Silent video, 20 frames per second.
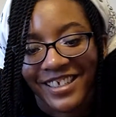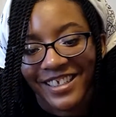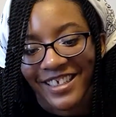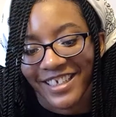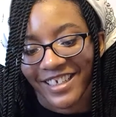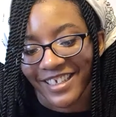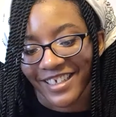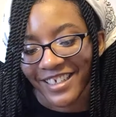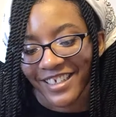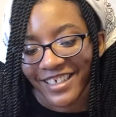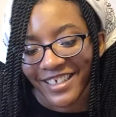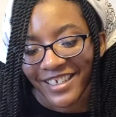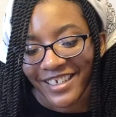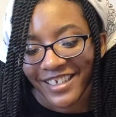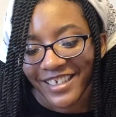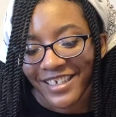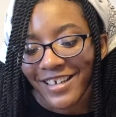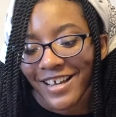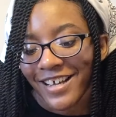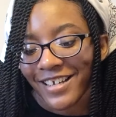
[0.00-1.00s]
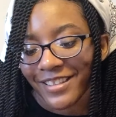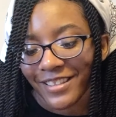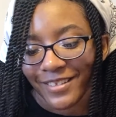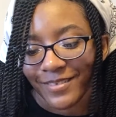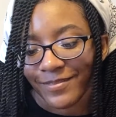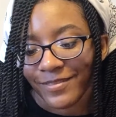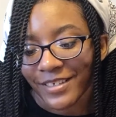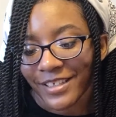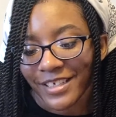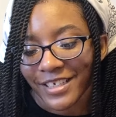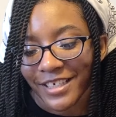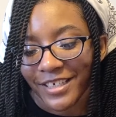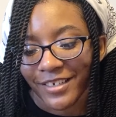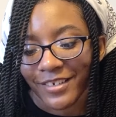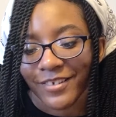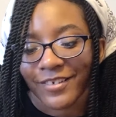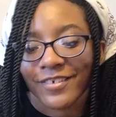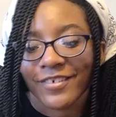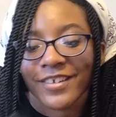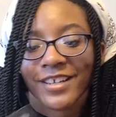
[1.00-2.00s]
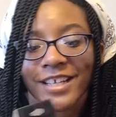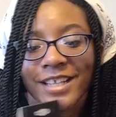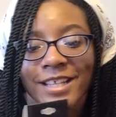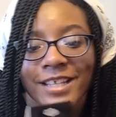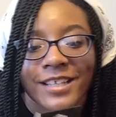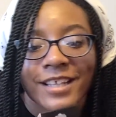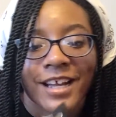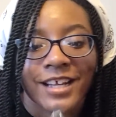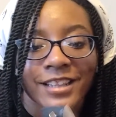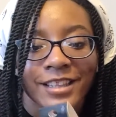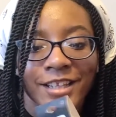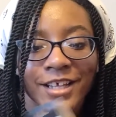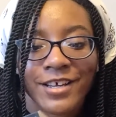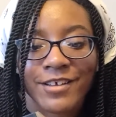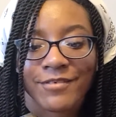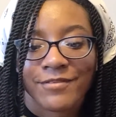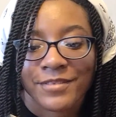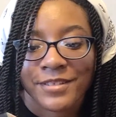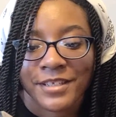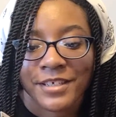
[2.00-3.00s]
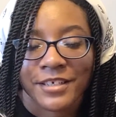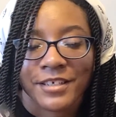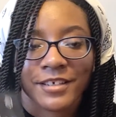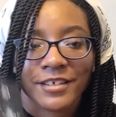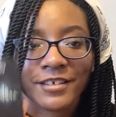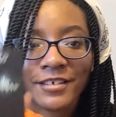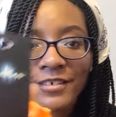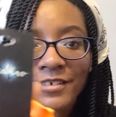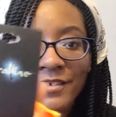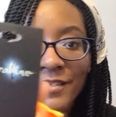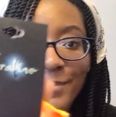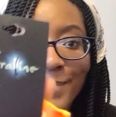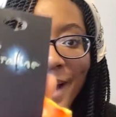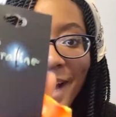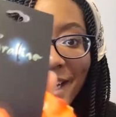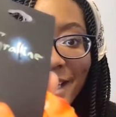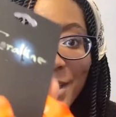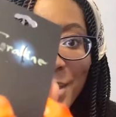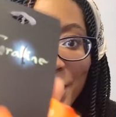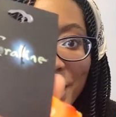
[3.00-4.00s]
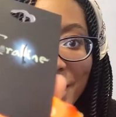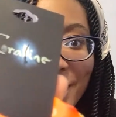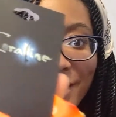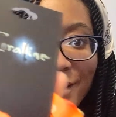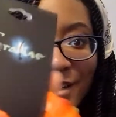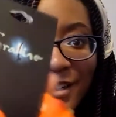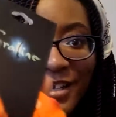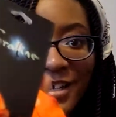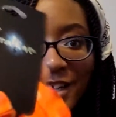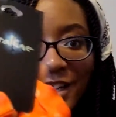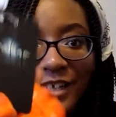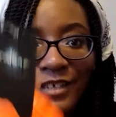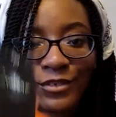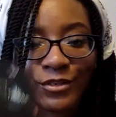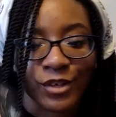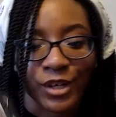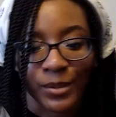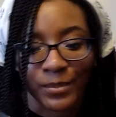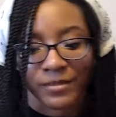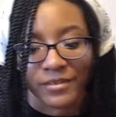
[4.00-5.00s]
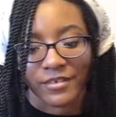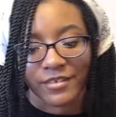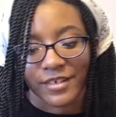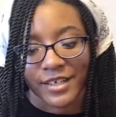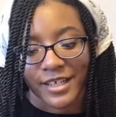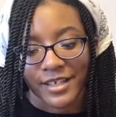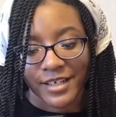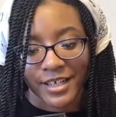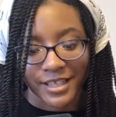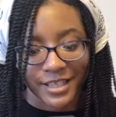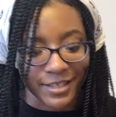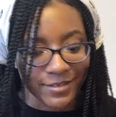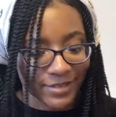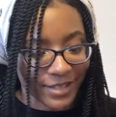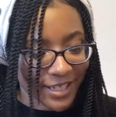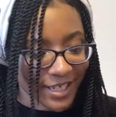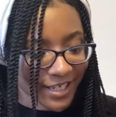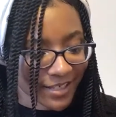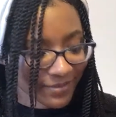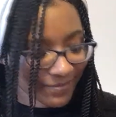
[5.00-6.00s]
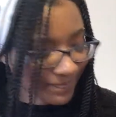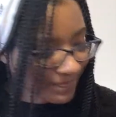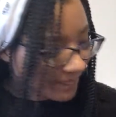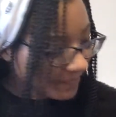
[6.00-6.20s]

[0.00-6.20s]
on it. They're really cute. And I love the packaging. Adorable. I love that.